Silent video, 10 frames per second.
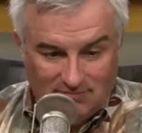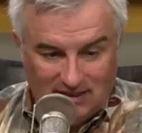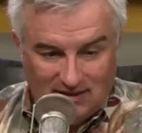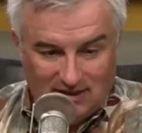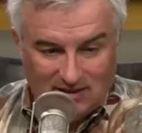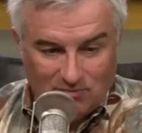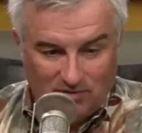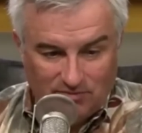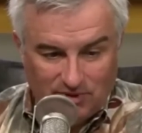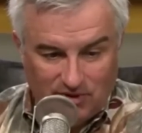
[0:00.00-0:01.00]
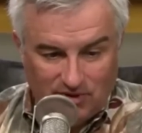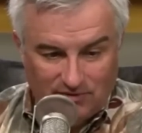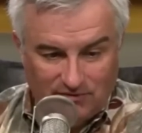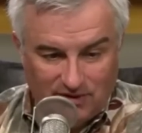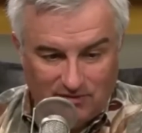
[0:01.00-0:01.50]
I think that's probably all
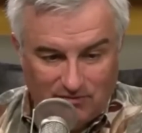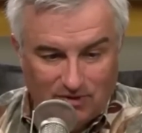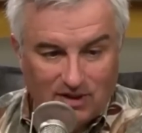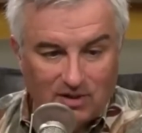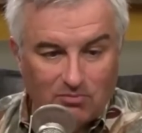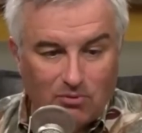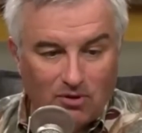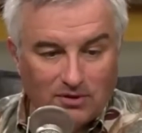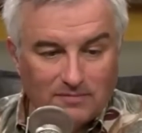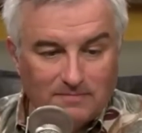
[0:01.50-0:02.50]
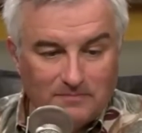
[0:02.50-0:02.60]
of the really important